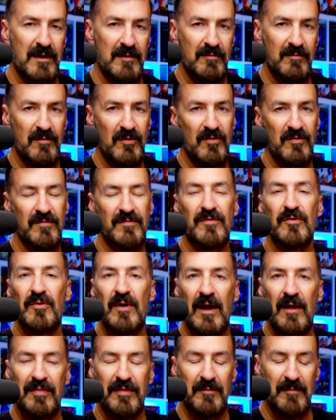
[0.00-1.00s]
and move
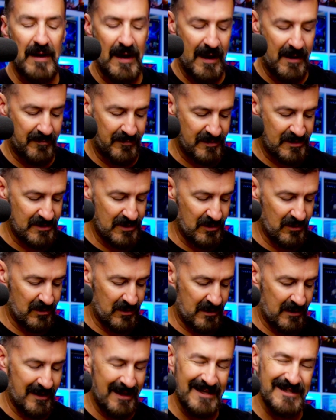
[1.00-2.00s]
throughout the map. So
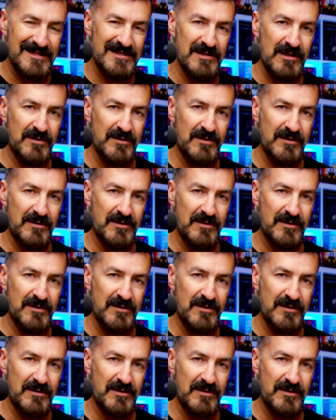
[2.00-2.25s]
then that's